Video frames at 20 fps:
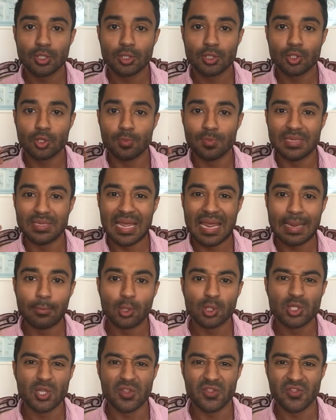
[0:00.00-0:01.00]
to be able
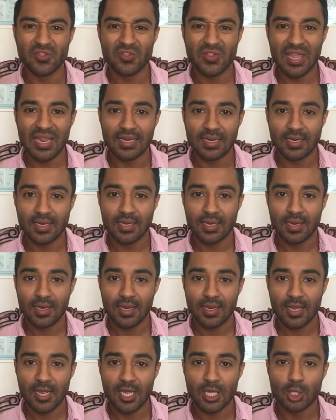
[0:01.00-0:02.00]
to think,
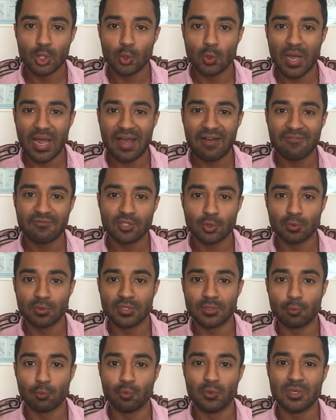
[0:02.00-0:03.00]
you have
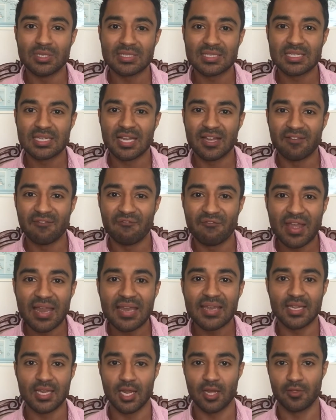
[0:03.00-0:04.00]
to risk
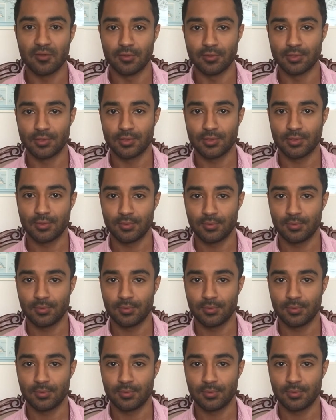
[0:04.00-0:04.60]
offending others.